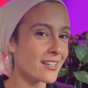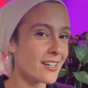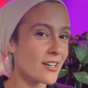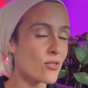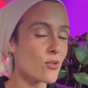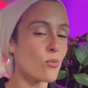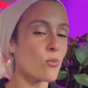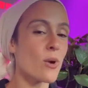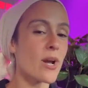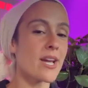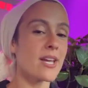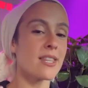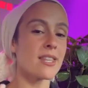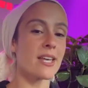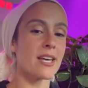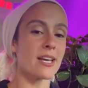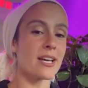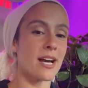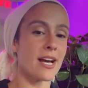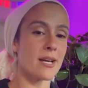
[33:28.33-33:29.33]
And the way
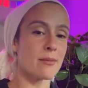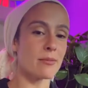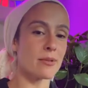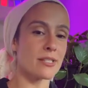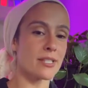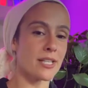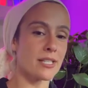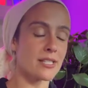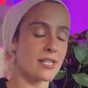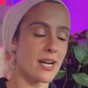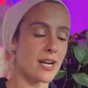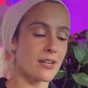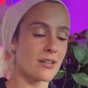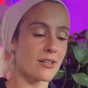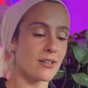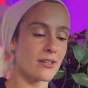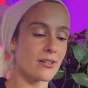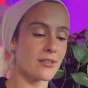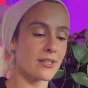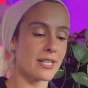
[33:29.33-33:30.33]
that I present
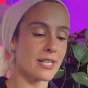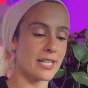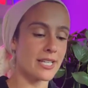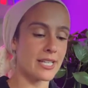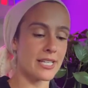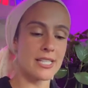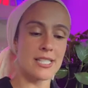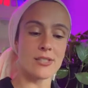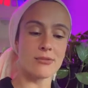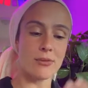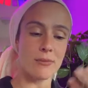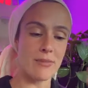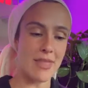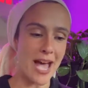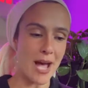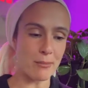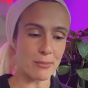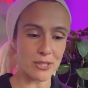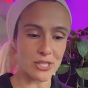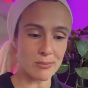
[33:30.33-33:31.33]
tarot is from
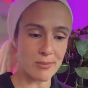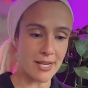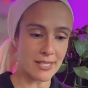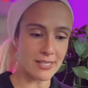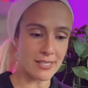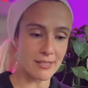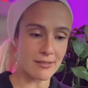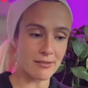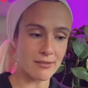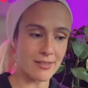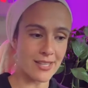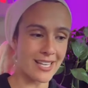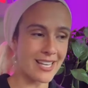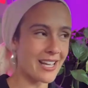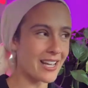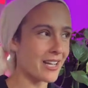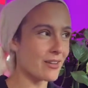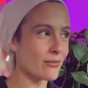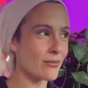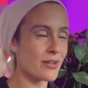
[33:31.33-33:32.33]
that perspective,
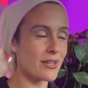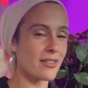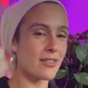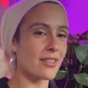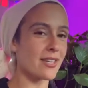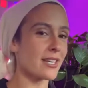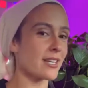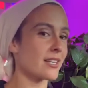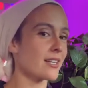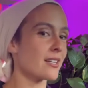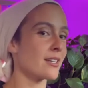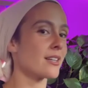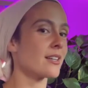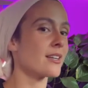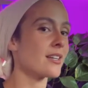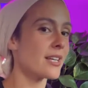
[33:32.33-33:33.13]
that everything